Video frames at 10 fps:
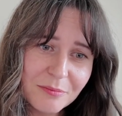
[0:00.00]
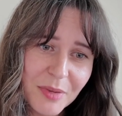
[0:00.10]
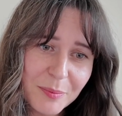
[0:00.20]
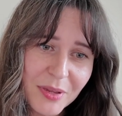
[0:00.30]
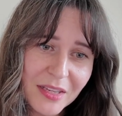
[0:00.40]

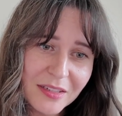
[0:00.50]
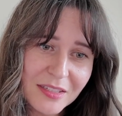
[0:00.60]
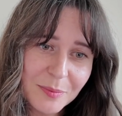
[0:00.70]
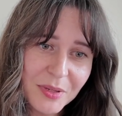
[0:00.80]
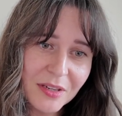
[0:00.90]
my pin
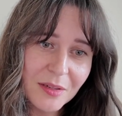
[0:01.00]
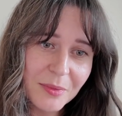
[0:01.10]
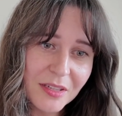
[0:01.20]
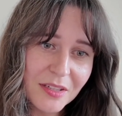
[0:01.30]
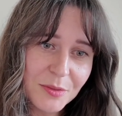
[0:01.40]
disappeared,
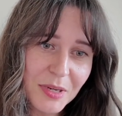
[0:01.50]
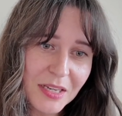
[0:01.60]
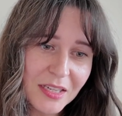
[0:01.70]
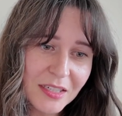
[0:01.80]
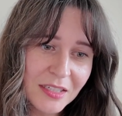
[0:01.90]
but it's
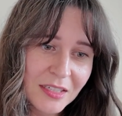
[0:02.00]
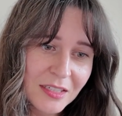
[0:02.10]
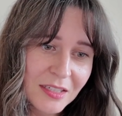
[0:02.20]
right here.